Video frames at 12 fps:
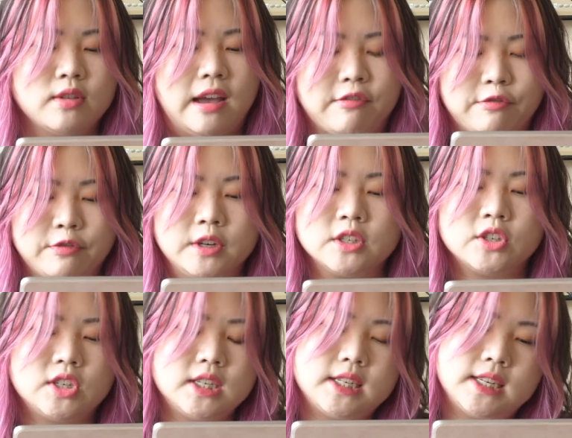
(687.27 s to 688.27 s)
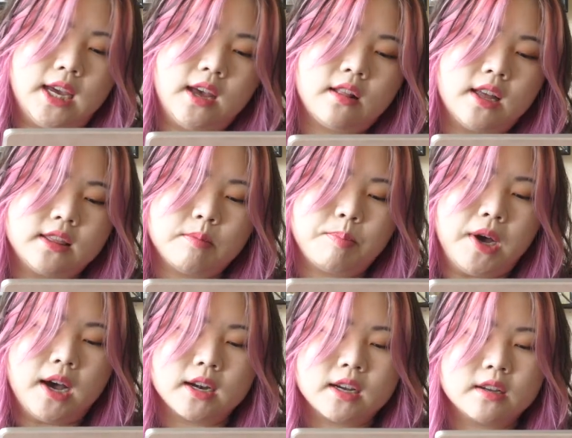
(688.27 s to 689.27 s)
that fringe detail at the
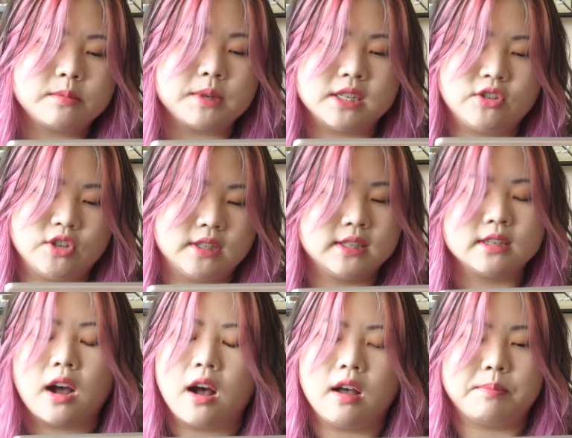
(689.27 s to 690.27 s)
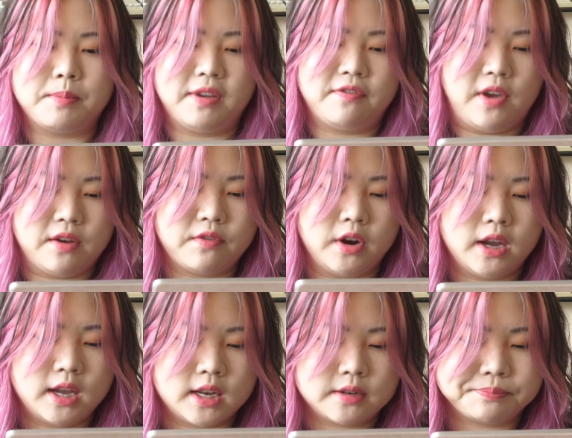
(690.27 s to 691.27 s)
bottom is just not my
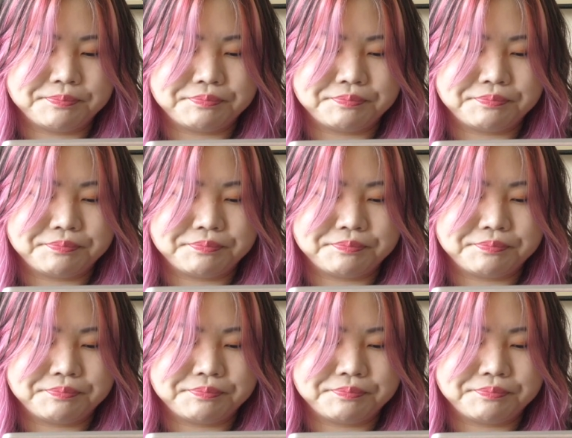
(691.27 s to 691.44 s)
favorite.